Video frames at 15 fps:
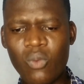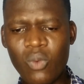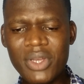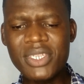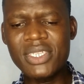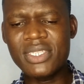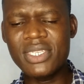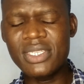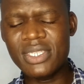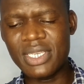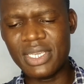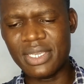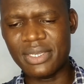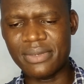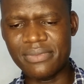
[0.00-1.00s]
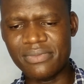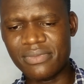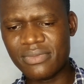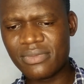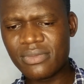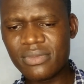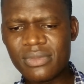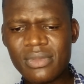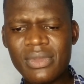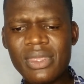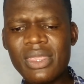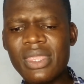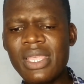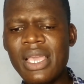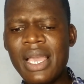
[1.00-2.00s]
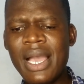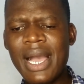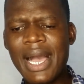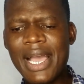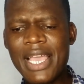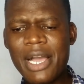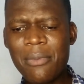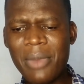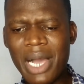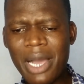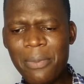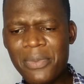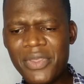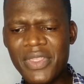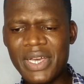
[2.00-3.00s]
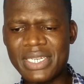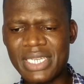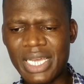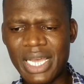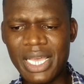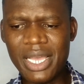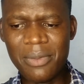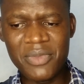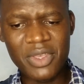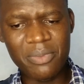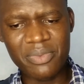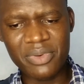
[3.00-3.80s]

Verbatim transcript: What is he saying? I am happy that I am